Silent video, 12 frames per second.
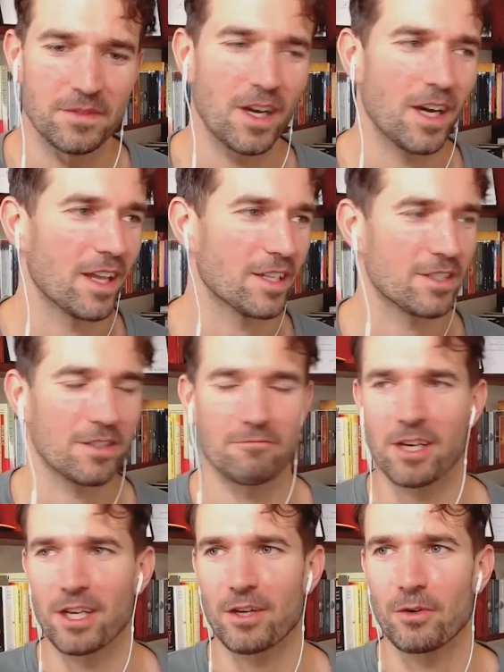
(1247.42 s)
No, that's
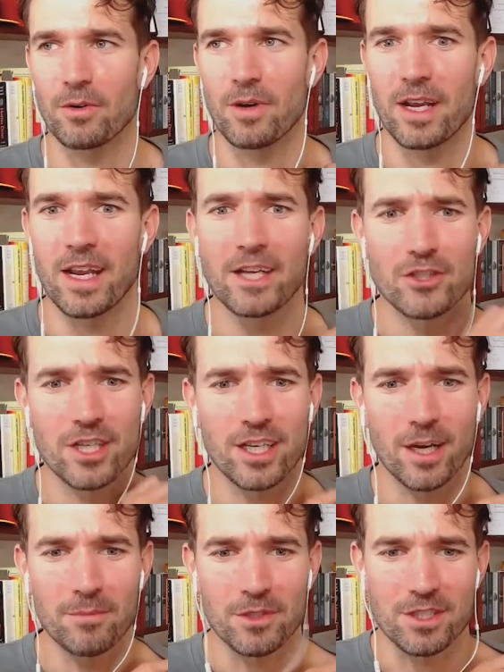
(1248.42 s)
really cool and interesting
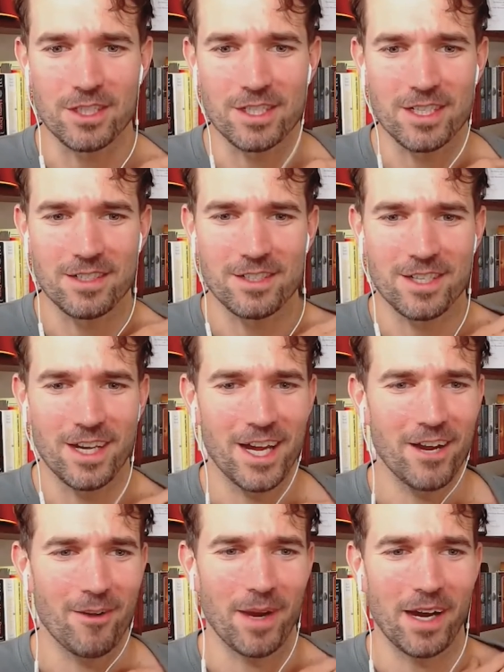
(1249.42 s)
numbers to
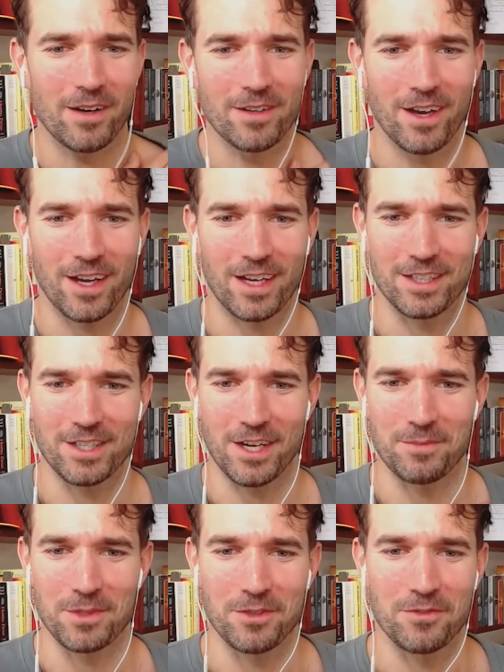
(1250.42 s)
hear about, like in
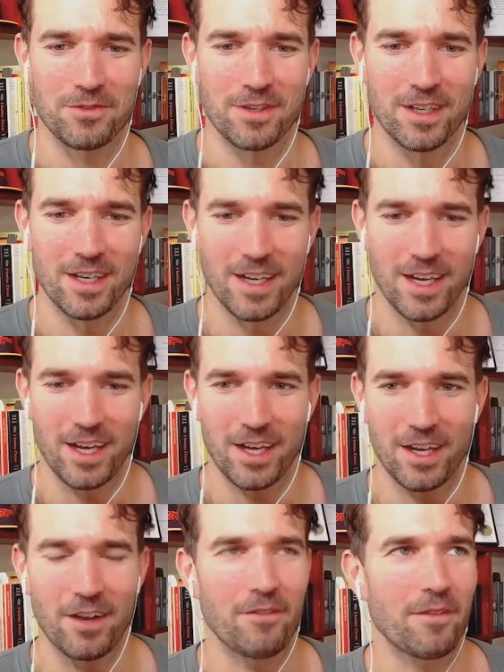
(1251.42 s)
terms of,
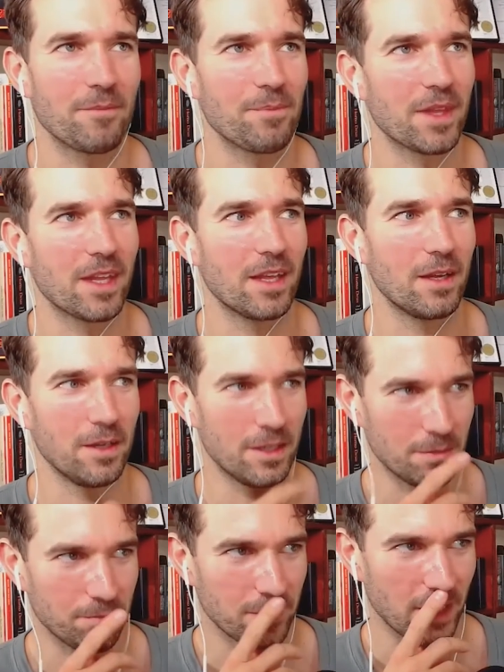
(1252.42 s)

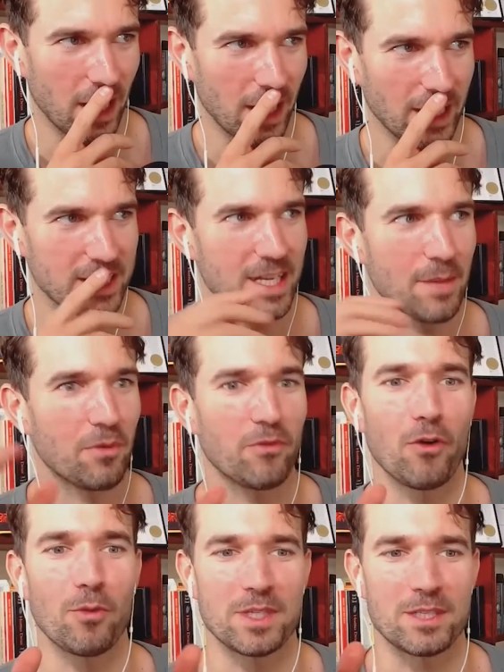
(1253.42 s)
I guess they're
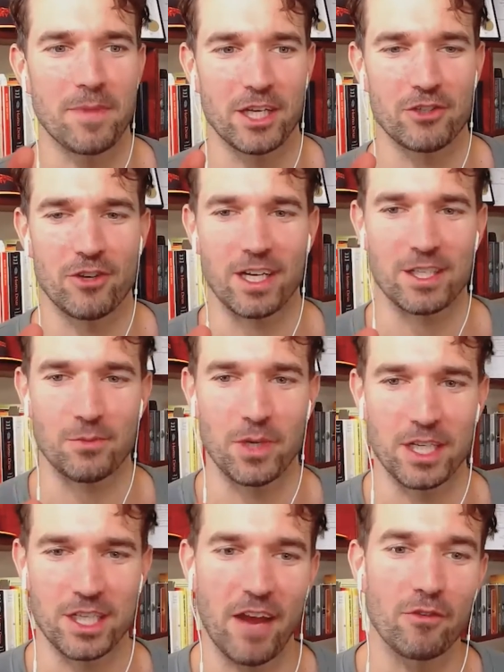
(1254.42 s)
performance metrics,
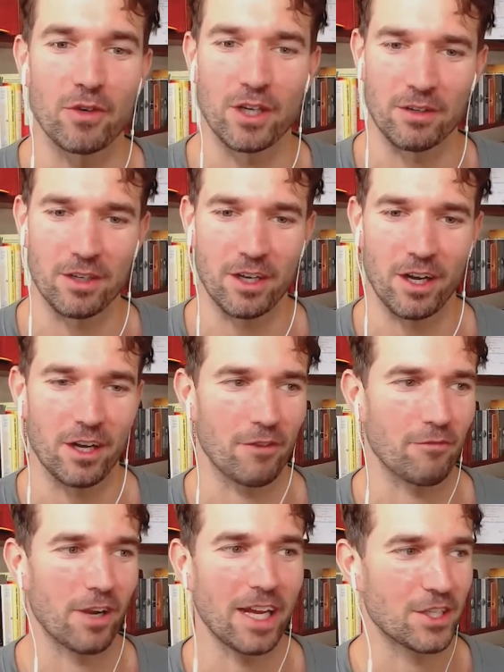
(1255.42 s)
which everyone can kind of
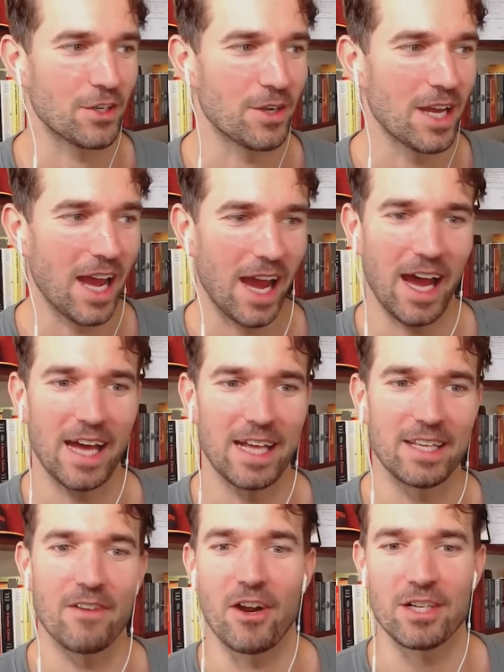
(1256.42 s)
relate to, and
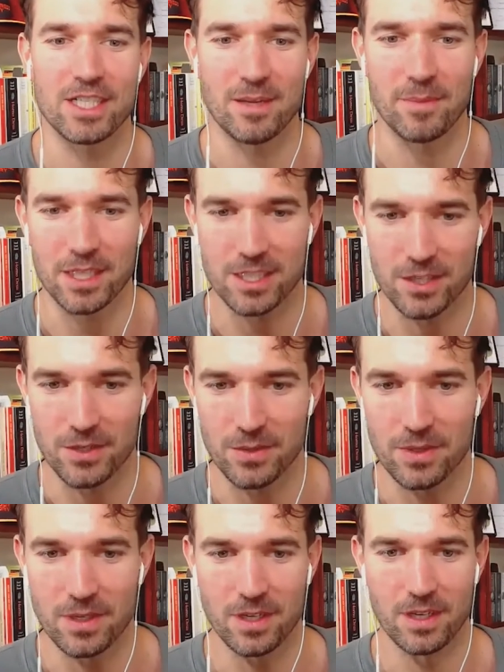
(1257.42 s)
they're very similar
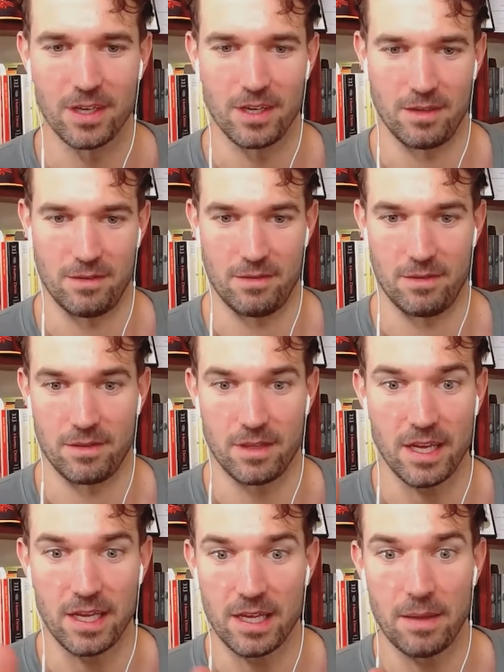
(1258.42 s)
to
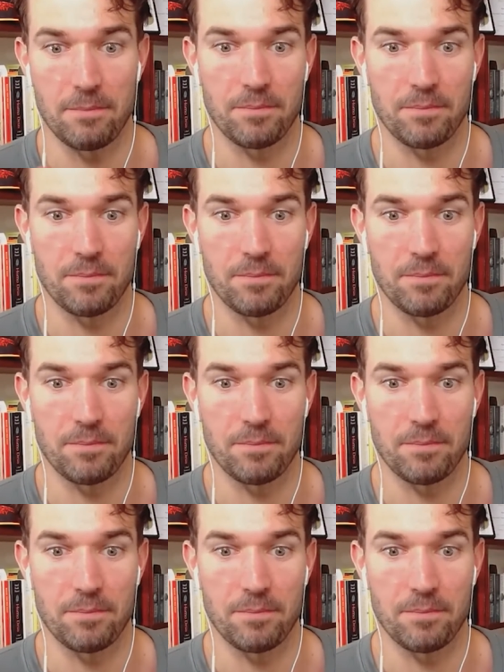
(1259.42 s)
the